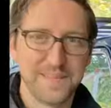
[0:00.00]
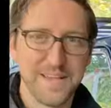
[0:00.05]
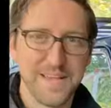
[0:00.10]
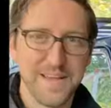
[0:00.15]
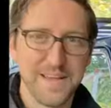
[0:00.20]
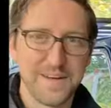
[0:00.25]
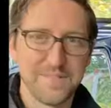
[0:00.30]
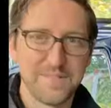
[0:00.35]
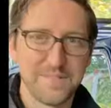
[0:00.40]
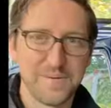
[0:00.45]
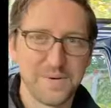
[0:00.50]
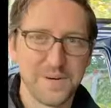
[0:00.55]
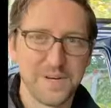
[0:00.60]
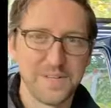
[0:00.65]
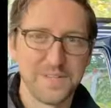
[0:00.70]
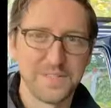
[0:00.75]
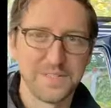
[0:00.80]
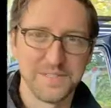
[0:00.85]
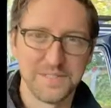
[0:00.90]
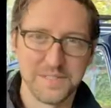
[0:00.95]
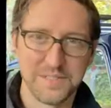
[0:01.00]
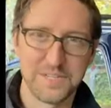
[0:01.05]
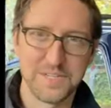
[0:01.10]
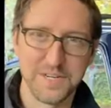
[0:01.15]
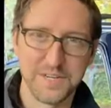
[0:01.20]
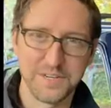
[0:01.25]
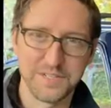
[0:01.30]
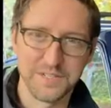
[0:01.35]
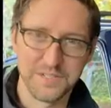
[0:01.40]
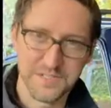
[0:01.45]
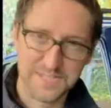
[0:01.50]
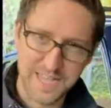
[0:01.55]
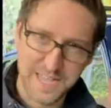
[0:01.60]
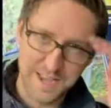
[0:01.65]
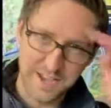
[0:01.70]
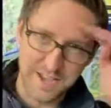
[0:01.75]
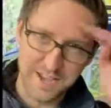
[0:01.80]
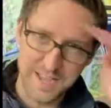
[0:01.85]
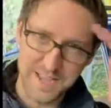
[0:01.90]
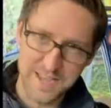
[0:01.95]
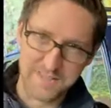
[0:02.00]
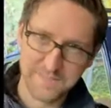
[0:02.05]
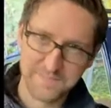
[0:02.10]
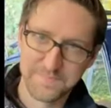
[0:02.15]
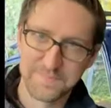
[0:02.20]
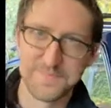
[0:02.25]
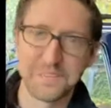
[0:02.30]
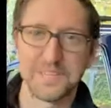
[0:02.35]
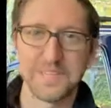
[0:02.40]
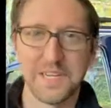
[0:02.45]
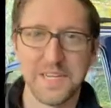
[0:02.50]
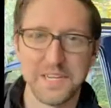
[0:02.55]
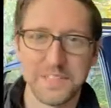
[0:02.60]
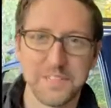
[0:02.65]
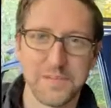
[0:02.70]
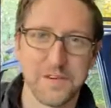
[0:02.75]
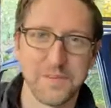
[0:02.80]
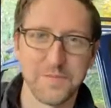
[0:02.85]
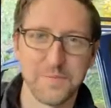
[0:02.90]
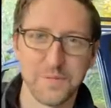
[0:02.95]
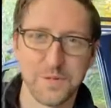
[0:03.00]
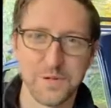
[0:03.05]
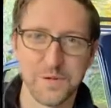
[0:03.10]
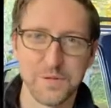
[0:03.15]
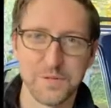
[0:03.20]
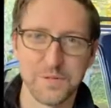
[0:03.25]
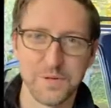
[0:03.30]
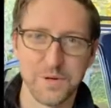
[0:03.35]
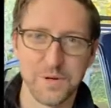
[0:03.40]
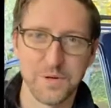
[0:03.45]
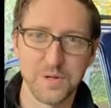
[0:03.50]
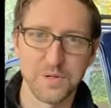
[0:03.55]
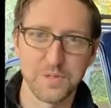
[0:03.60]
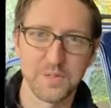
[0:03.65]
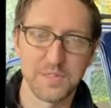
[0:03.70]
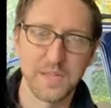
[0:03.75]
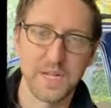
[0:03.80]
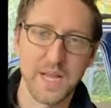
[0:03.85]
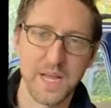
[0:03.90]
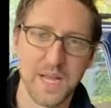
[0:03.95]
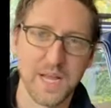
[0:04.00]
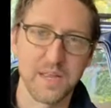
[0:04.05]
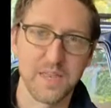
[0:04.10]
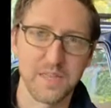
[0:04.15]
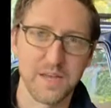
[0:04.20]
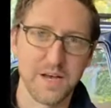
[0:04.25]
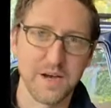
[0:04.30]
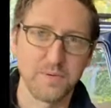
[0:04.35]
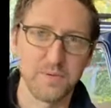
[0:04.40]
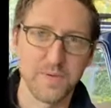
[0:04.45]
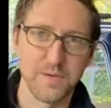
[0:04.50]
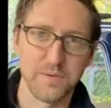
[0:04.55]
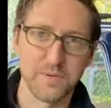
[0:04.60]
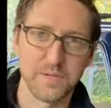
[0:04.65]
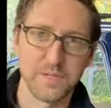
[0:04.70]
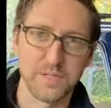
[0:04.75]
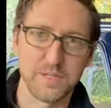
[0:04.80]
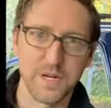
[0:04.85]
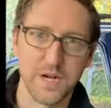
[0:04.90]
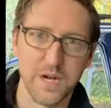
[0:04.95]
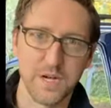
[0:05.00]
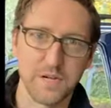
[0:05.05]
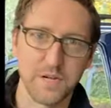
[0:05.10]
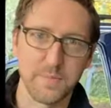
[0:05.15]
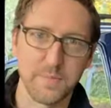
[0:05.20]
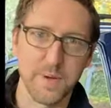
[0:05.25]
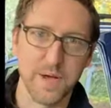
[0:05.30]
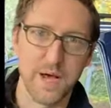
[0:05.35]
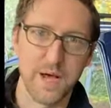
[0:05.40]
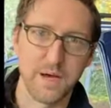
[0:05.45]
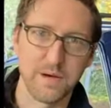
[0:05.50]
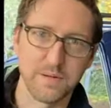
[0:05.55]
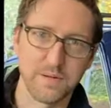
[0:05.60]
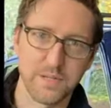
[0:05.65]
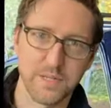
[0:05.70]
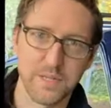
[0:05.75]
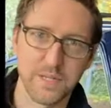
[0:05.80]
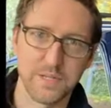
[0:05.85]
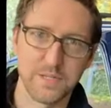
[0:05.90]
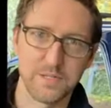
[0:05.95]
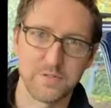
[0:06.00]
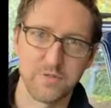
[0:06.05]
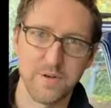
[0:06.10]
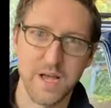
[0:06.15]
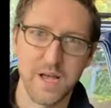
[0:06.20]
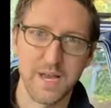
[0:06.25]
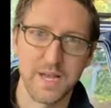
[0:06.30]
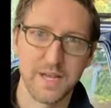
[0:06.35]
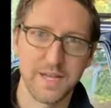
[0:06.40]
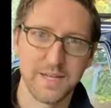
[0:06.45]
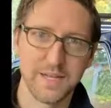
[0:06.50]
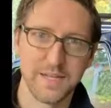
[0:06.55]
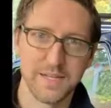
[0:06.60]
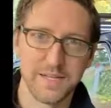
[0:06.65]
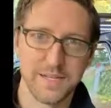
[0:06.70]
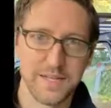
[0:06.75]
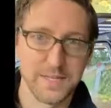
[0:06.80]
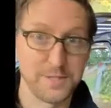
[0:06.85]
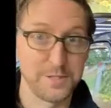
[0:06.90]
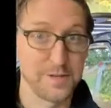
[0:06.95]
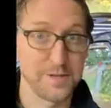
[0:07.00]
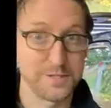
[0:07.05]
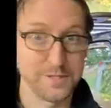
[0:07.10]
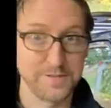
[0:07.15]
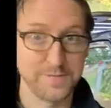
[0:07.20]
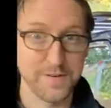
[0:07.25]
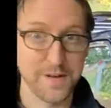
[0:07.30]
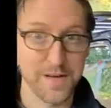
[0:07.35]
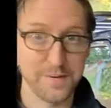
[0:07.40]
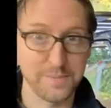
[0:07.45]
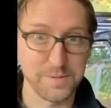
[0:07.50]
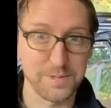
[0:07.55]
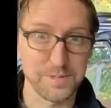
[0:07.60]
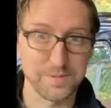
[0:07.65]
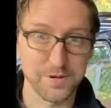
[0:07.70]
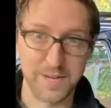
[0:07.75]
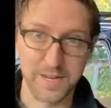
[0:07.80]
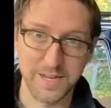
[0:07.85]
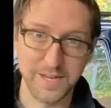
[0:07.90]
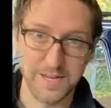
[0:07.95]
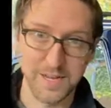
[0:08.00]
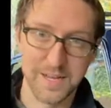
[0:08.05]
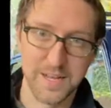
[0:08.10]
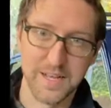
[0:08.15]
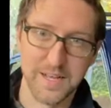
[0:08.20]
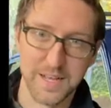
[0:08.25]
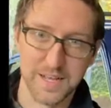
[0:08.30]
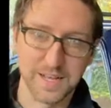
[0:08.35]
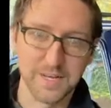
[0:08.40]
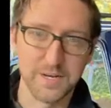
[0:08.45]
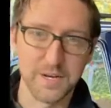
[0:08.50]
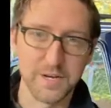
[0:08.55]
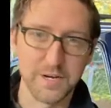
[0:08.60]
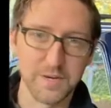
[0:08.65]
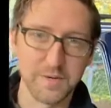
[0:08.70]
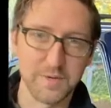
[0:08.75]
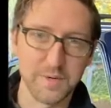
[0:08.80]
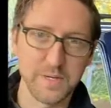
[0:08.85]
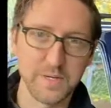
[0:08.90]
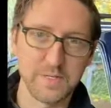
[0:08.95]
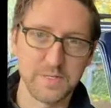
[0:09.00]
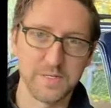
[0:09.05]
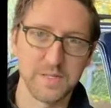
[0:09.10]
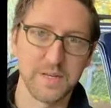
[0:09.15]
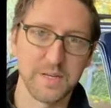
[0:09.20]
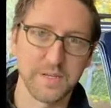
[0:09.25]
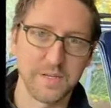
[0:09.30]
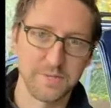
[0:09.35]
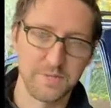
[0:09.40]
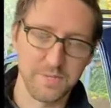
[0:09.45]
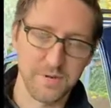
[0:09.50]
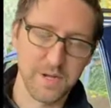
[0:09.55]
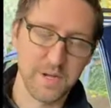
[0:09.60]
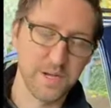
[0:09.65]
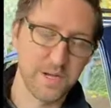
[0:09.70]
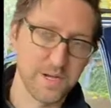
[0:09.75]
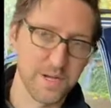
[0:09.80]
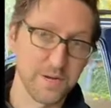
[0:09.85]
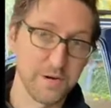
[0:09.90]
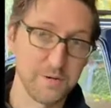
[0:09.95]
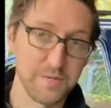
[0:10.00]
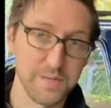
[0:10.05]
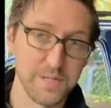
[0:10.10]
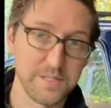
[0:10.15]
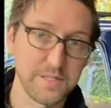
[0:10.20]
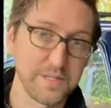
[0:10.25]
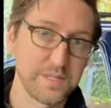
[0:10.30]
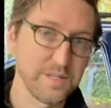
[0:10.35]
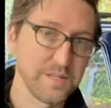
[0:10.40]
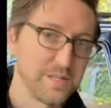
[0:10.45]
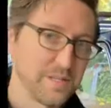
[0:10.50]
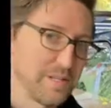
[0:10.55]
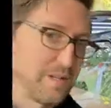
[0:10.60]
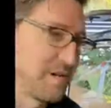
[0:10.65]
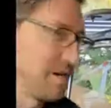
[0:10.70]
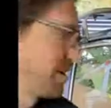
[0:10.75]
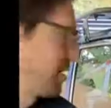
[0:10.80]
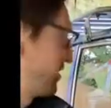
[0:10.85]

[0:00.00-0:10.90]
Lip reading: Hey everyone, cheers to Saturday. Chase here from the Cruiser Cult. Today I thought we would talk about the dreaded and justifiably dreaded gutter reseal on